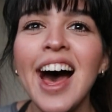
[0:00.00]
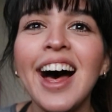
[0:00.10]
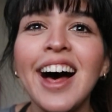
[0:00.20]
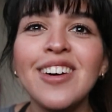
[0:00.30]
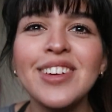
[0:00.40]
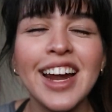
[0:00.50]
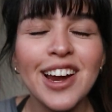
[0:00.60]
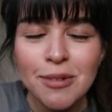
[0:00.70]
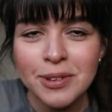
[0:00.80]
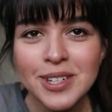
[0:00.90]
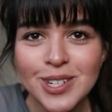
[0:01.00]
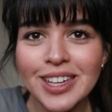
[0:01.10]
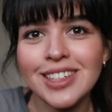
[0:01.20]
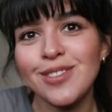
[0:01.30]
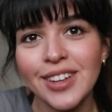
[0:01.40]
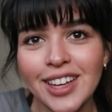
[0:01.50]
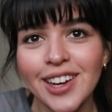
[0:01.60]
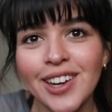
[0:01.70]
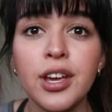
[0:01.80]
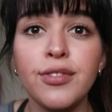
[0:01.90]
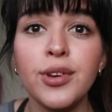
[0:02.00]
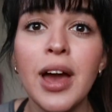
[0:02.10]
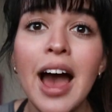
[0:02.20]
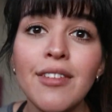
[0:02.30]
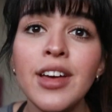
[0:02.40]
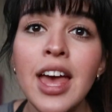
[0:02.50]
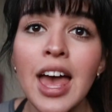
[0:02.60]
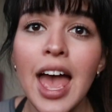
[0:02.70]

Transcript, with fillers: Um, and I hope you enjoyed this video. If you have